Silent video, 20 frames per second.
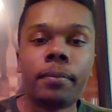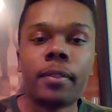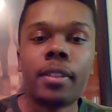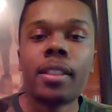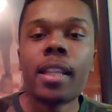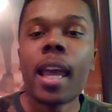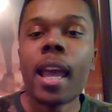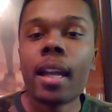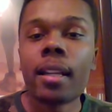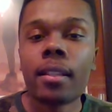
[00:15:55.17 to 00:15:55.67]

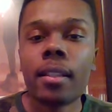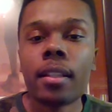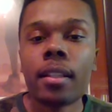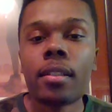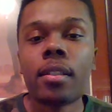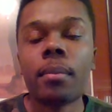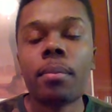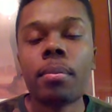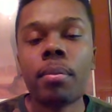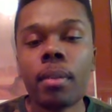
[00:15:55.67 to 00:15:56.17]
tactics
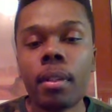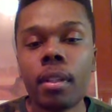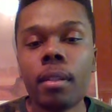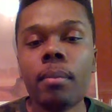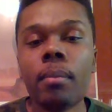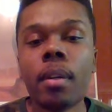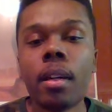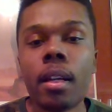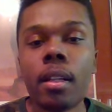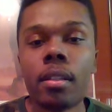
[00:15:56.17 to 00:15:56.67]
to pretty
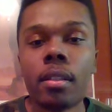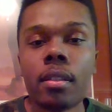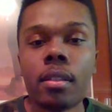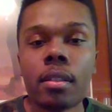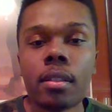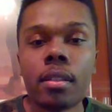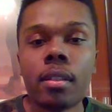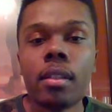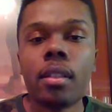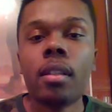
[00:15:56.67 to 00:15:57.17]

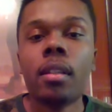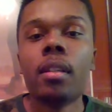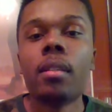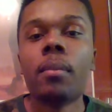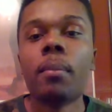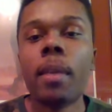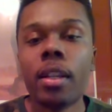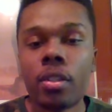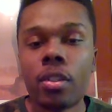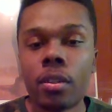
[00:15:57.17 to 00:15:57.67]
much
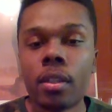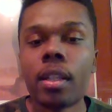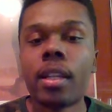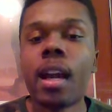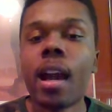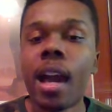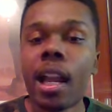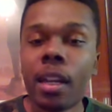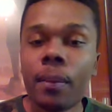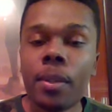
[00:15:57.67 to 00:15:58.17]
make sure the
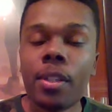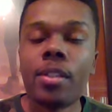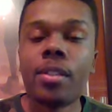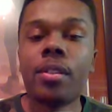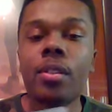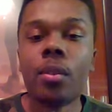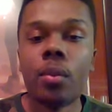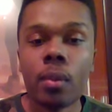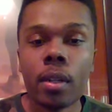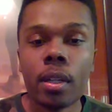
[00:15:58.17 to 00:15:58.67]
economy
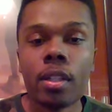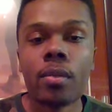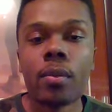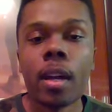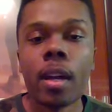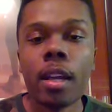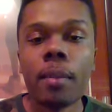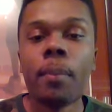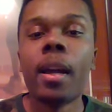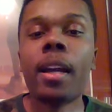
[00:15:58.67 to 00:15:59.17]
still runs,
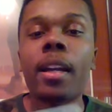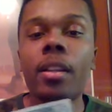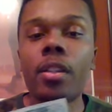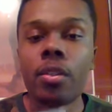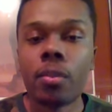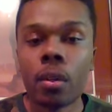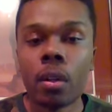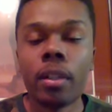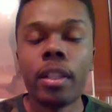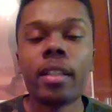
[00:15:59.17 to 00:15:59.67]
right? By
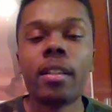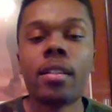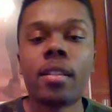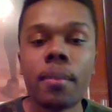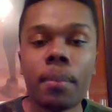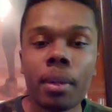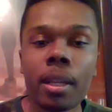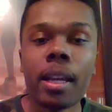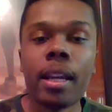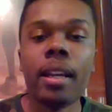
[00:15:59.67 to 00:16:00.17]
controlling the
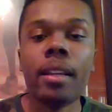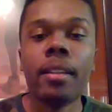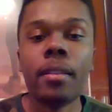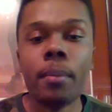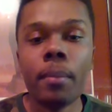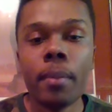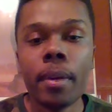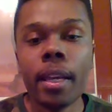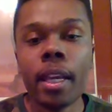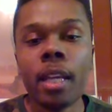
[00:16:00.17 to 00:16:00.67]
supply and
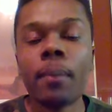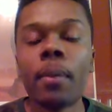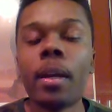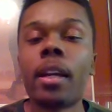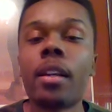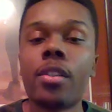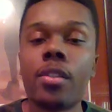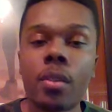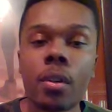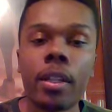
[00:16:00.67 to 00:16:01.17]
demand, by
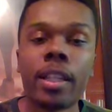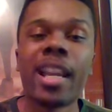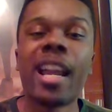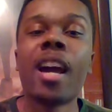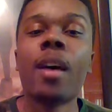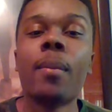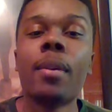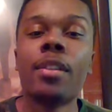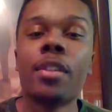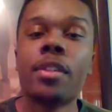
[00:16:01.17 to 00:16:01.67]
controlling
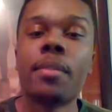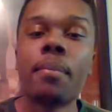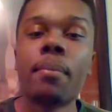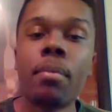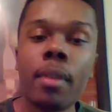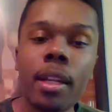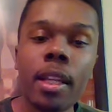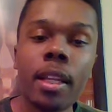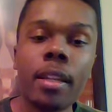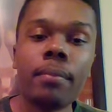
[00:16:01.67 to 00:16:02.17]
how much is
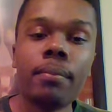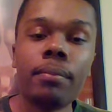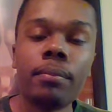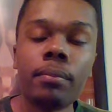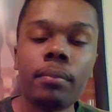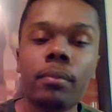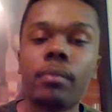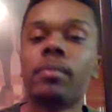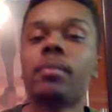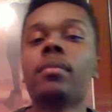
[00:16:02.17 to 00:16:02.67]
printed,
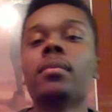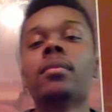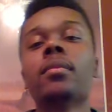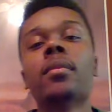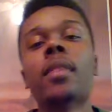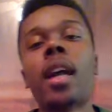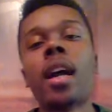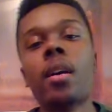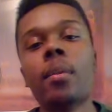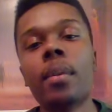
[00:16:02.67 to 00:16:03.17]

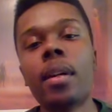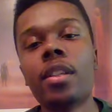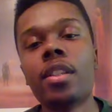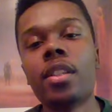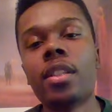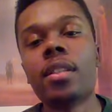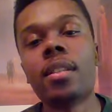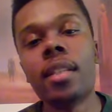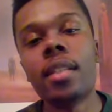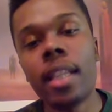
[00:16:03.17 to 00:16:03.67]
how much
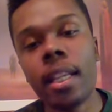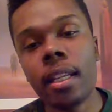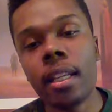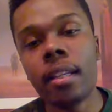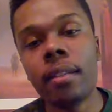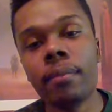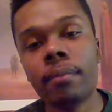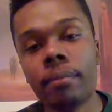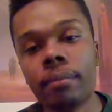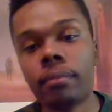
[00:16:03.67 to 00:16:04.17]
is needed,